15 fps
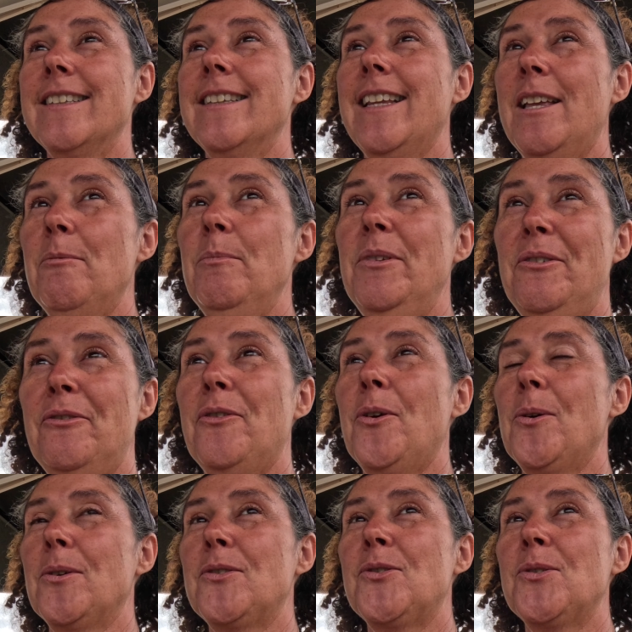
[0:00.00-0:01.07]
than
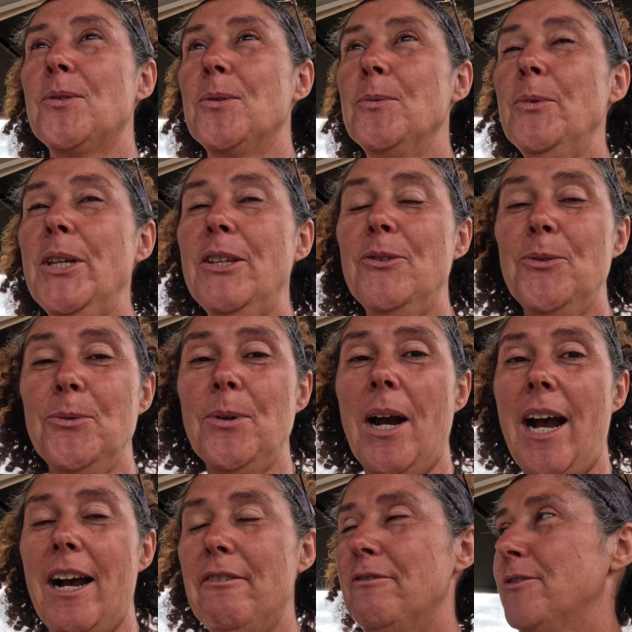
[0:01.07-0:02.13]
before, so we do
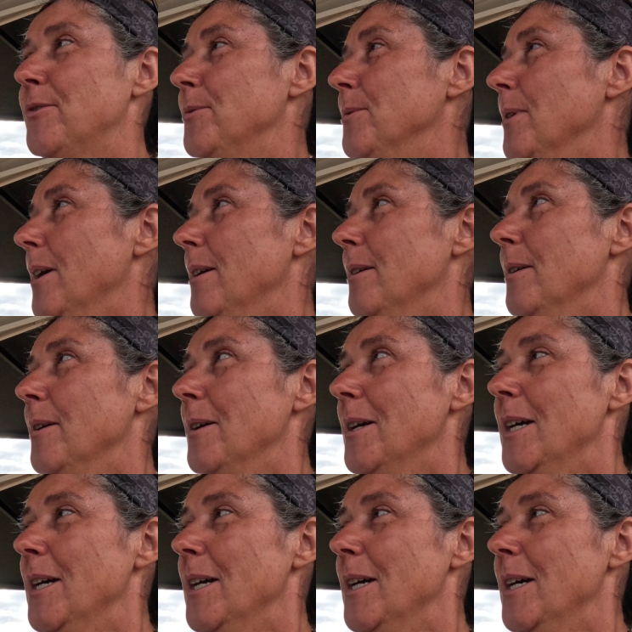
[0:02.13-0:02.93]
have to